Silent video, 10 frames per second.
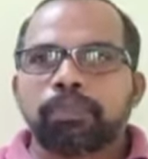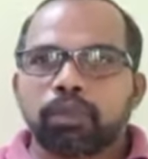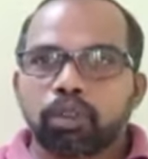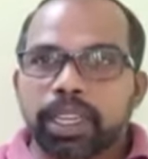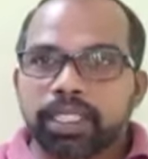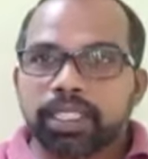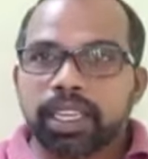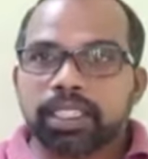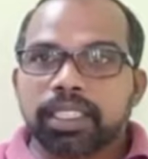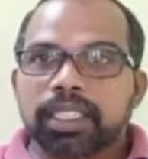Mobile
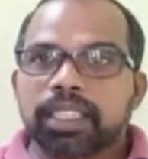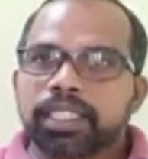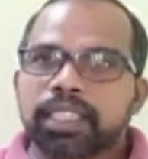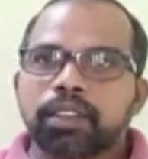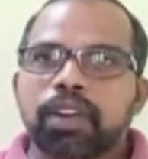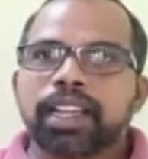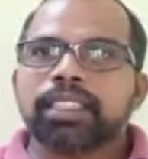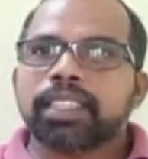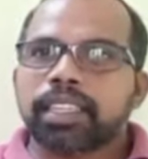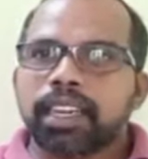charger is a device
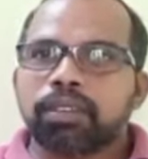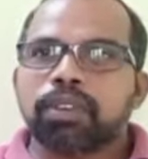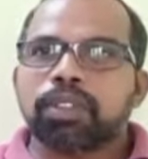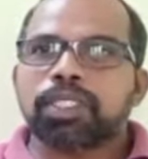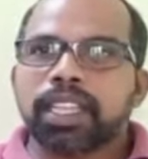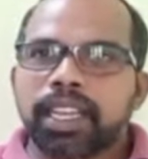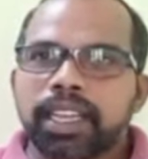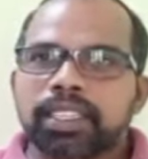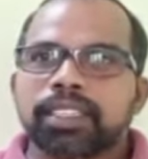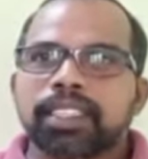that converts
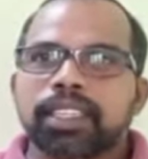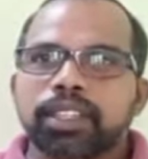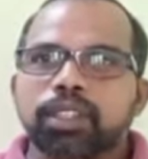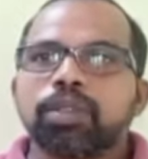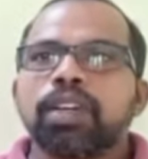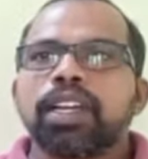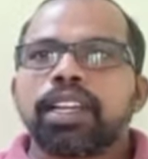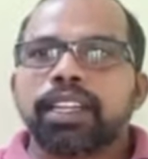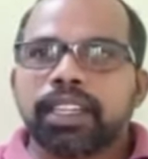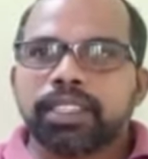AC into
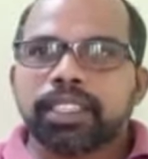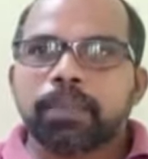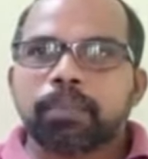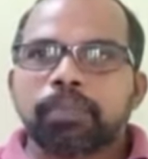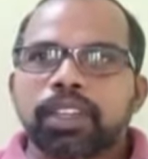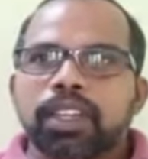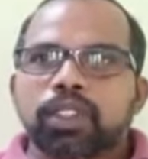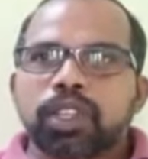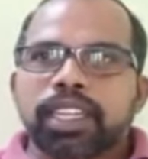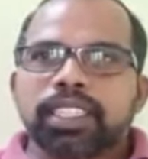DC.
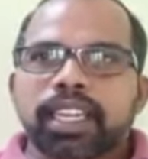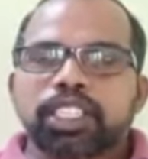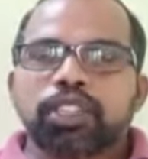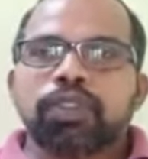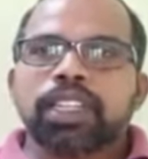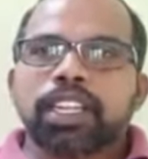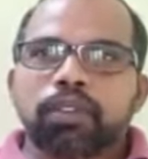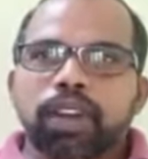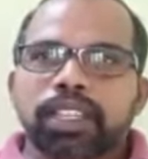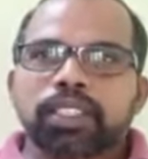So let's classify the
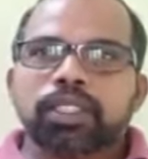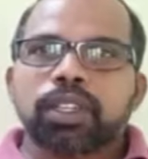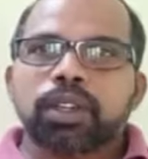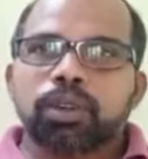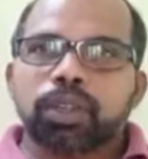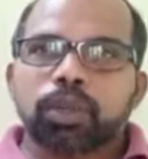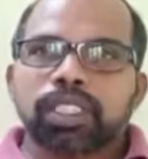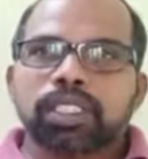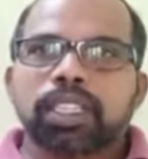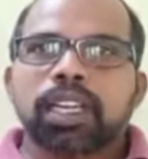devices known to
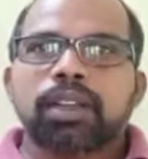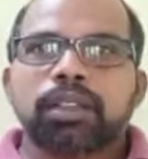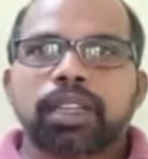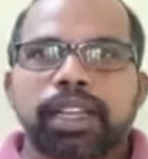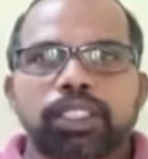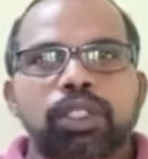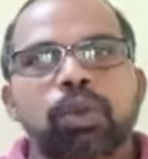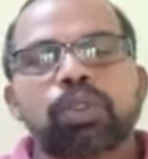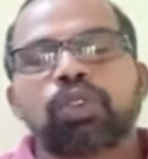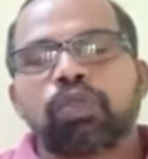us as
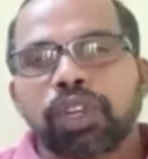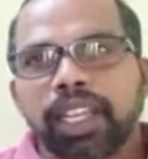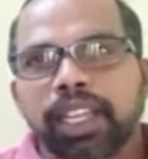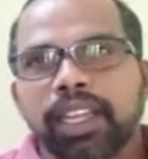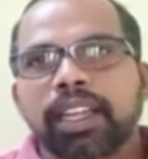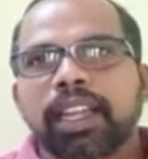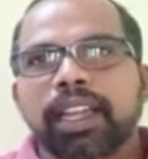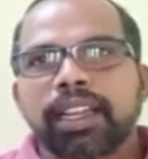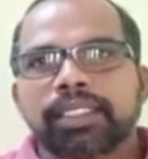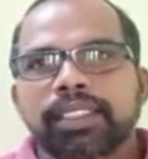those working in
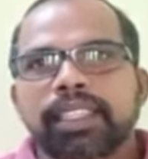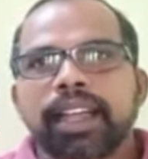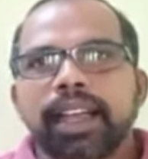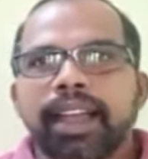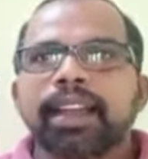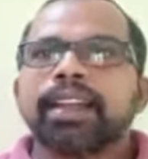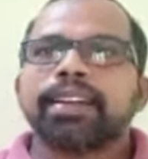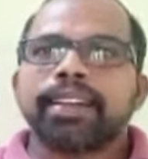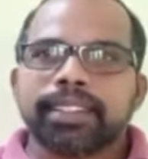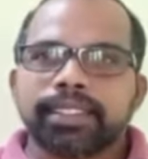AC and
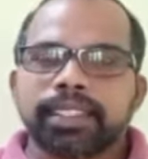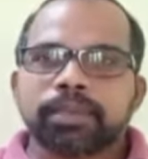DC.